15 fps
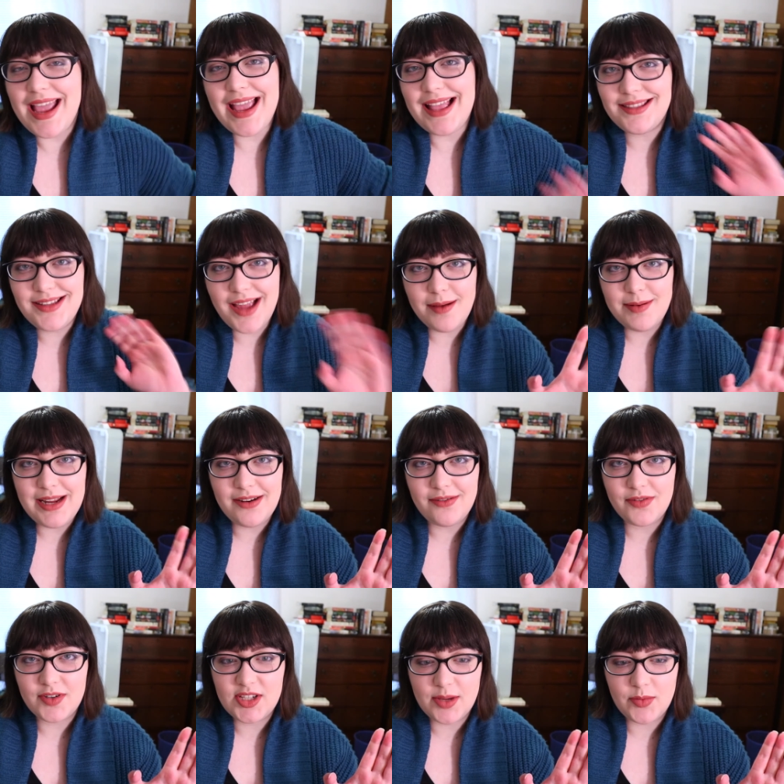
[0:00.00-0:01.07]
It's
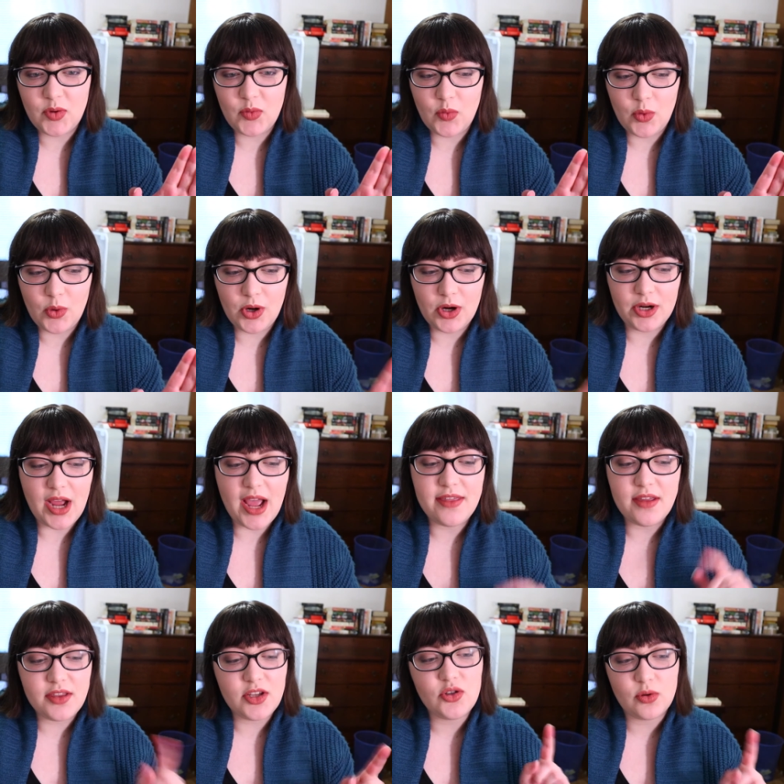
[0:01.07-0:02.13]
nominated for some award. I
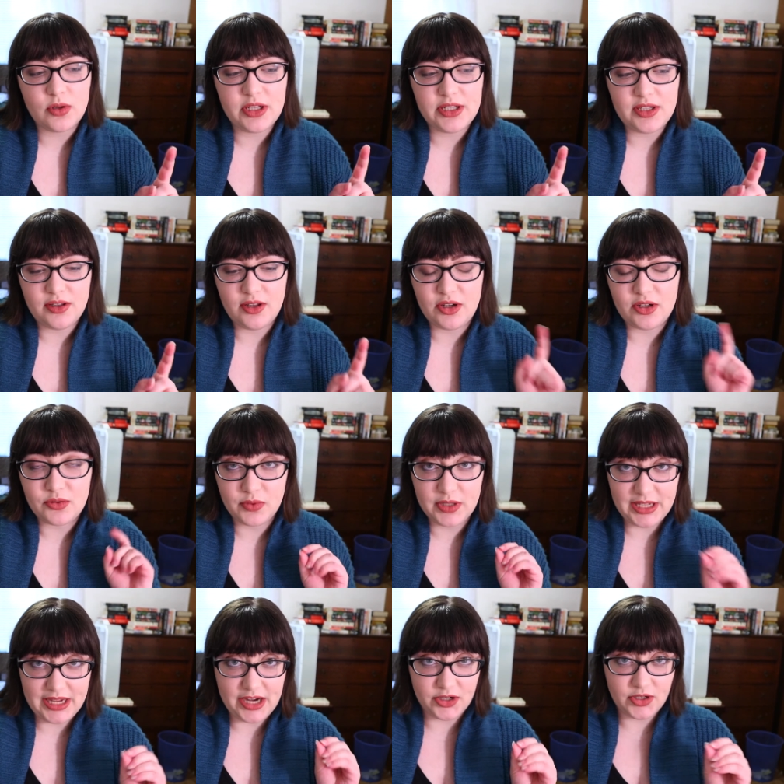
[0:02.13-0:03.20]
thought the shortlist looked
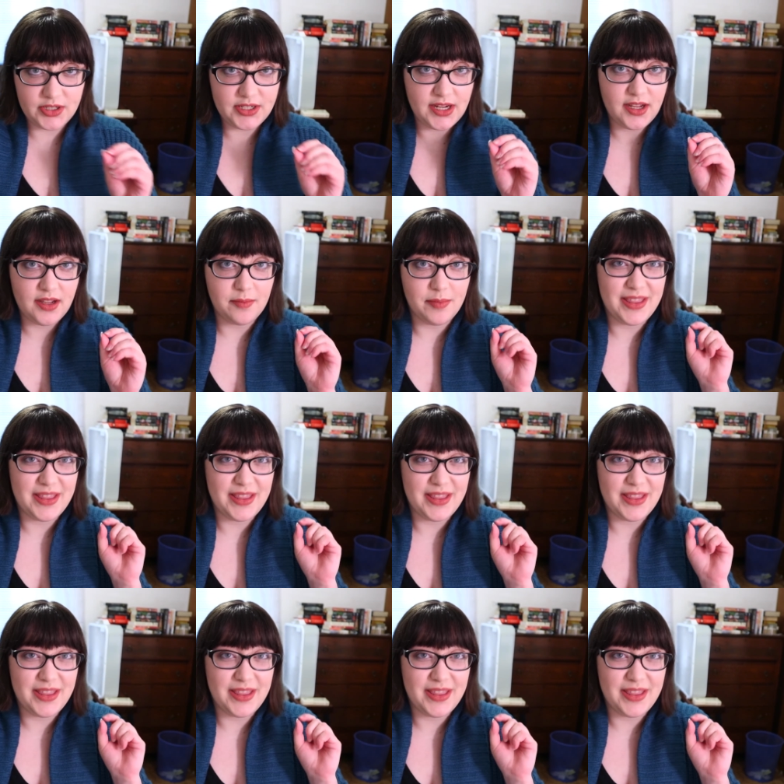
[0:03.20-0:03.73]
really interesting,